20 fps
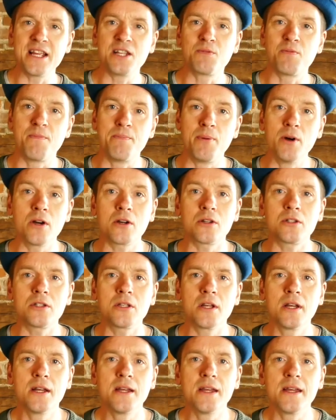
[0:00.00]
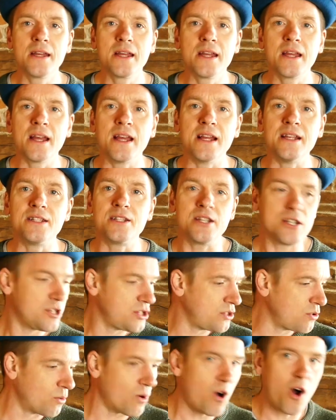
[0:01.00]
is with books, is
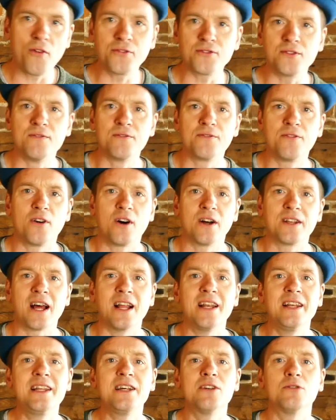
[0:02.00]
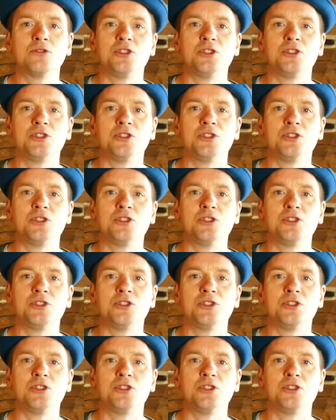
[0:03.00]
you'll often find a little